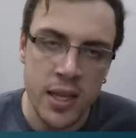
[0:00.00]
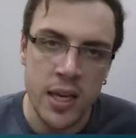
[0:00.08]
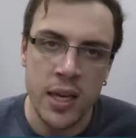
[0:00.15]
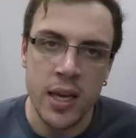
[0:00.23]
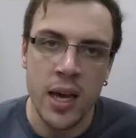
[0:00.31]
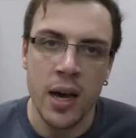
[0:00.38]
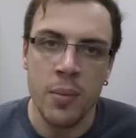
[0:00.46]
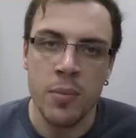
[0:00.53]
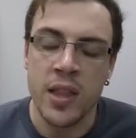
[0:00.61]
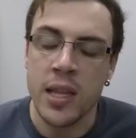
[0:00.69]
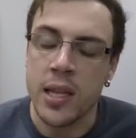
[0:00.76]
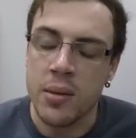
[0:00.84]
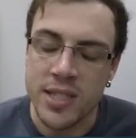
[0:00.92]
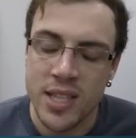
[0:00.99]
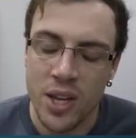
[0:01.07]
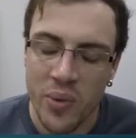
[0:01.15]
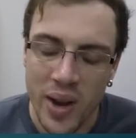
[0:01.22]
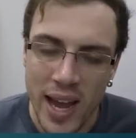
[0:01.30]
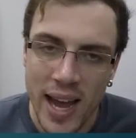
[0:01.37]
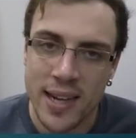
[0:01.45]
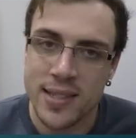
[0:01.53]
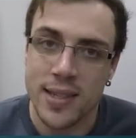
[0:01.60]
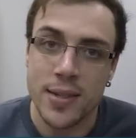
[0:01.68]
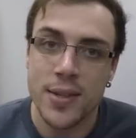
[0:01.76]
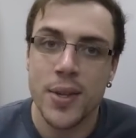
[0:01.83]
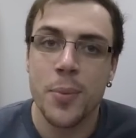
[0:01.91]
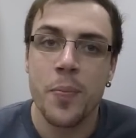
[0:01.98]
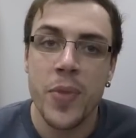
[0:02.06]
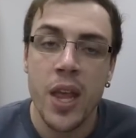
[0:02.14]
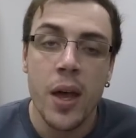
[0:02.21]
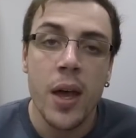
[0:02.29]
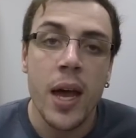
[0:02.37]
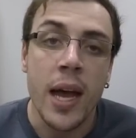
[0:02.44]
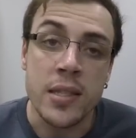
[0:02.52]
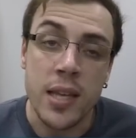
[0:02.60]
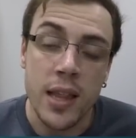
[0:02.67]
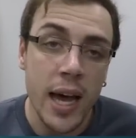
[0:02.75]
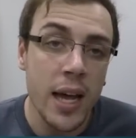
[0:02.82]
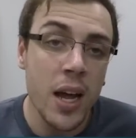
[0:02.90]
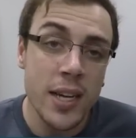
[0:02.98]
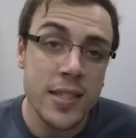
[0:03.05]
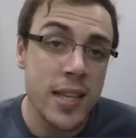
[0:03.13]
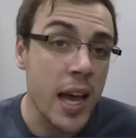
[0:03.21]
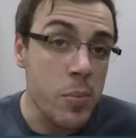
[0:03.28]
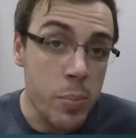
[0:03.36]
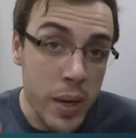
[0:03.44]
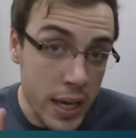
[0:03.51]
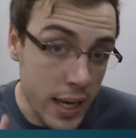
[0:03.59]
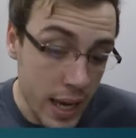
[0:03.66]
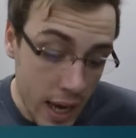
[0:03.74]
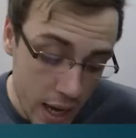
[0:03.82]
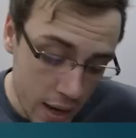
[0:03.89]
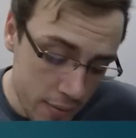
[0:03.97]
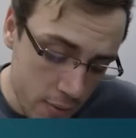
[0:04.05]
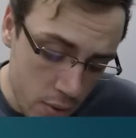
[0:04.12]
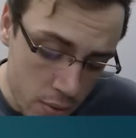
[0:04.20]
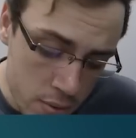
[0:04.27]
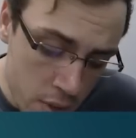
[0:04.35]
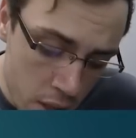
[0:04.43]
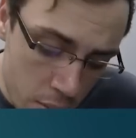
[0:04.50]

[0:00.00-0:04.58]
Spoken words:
the limiting reactant. And to that I say be careful,